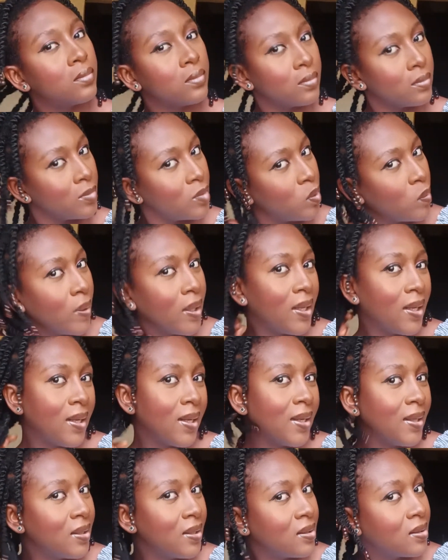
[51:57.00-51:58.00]
Do I
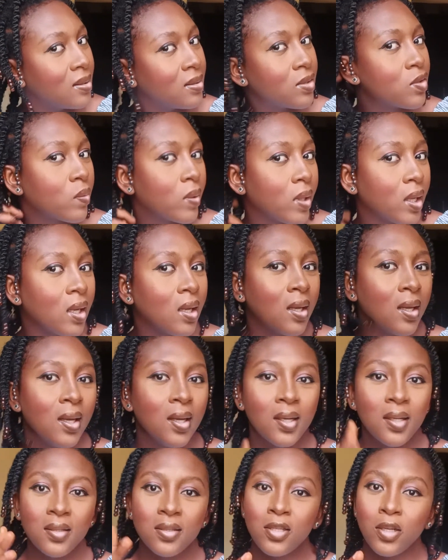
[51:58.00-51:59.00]
like it this way?
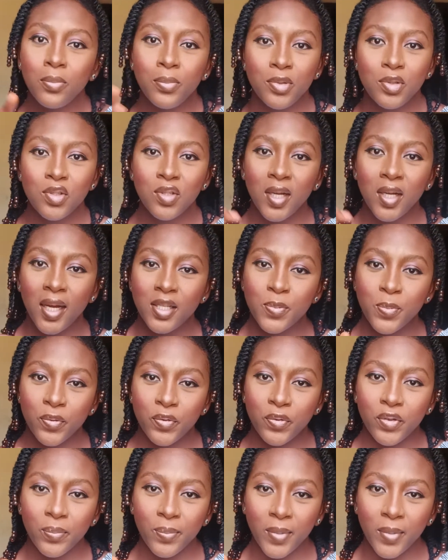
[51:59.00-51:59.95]
Tell me, do you guys prefer my